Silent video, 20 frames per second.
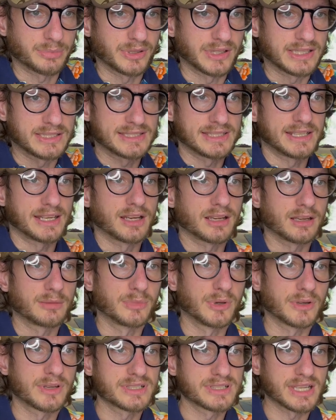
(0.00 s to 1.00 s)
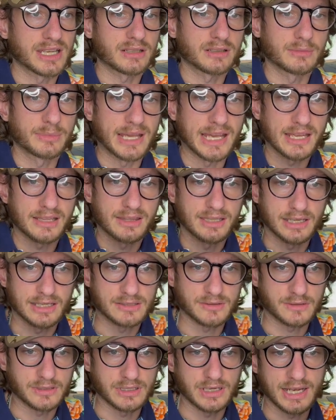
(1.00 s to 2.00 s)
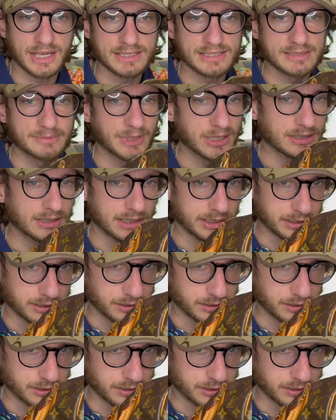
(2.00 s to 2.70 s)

Balenciaga motorcycle bag that I told you guys smelled like